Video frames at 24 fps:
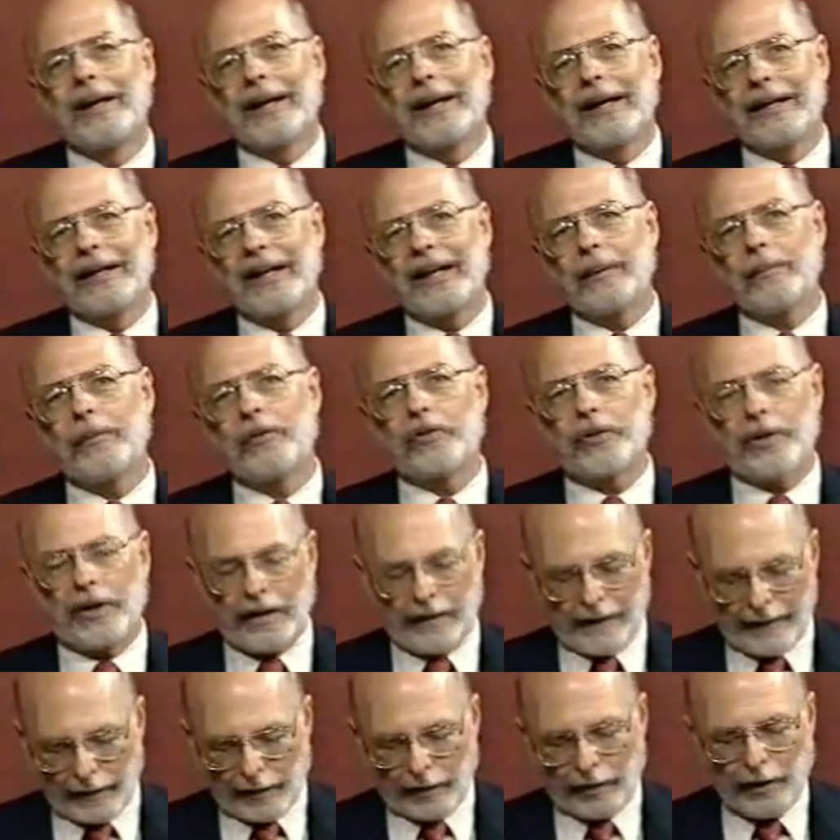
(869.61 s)
And he was
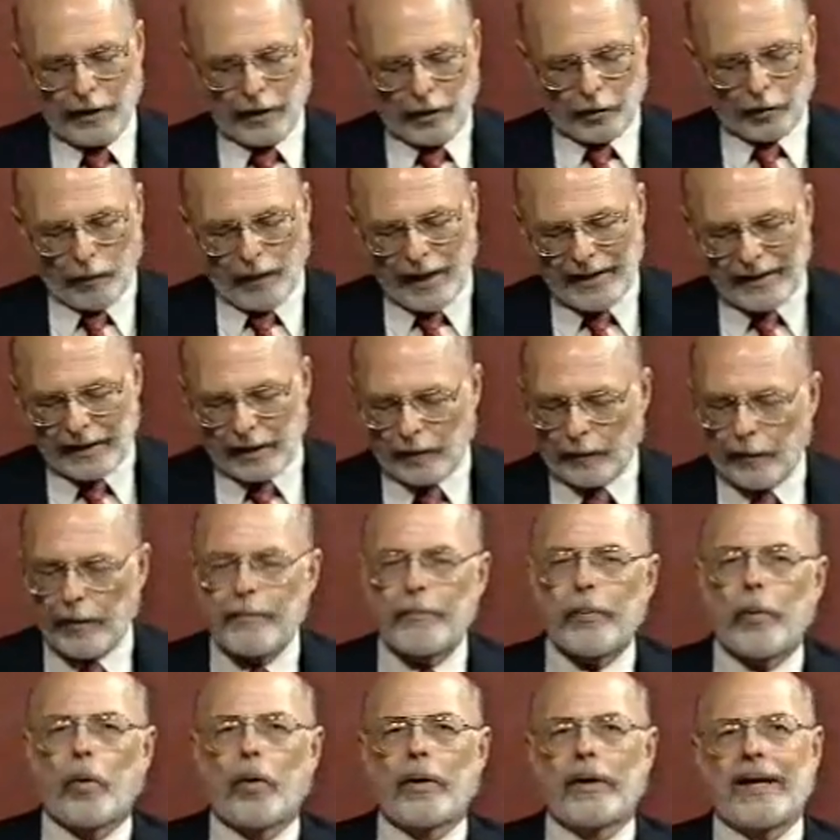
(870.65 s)
sitting there writing a
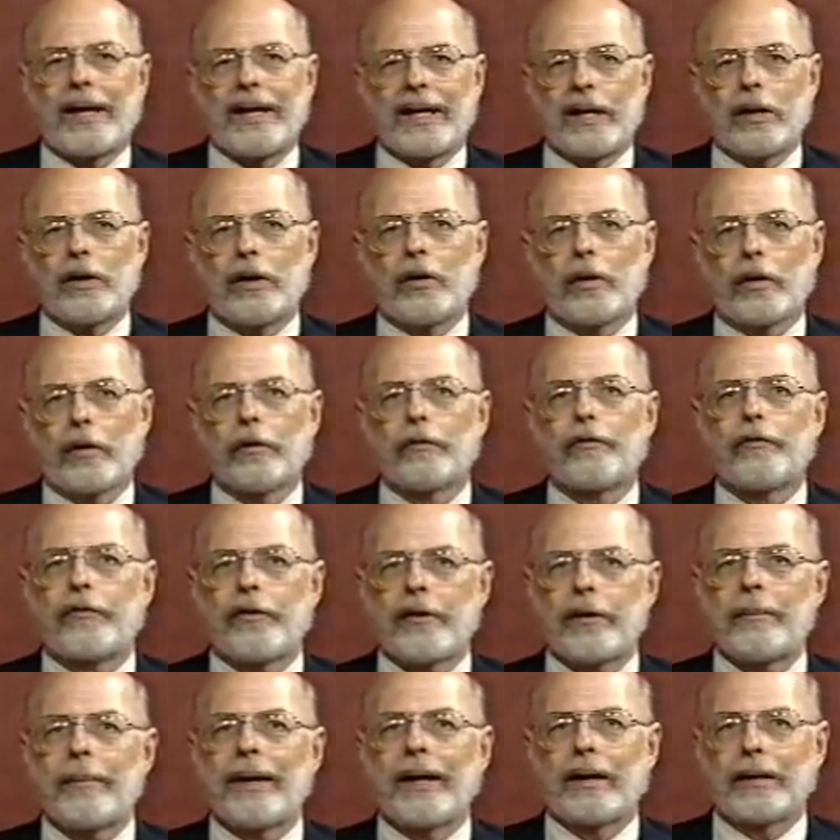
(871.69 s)
report, and he heard
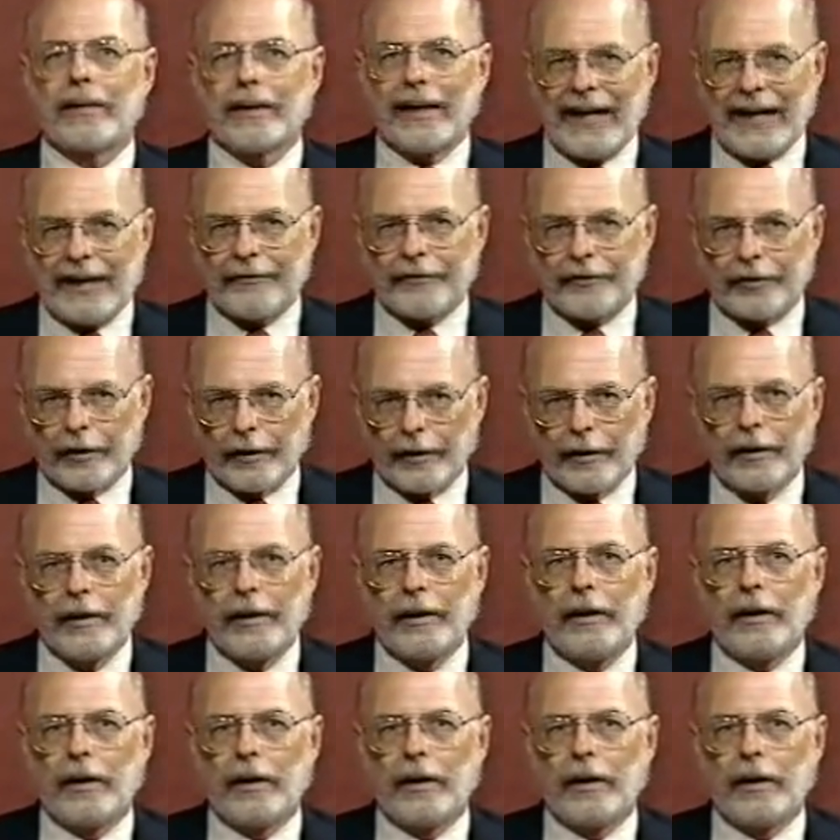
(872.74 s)
female laughter,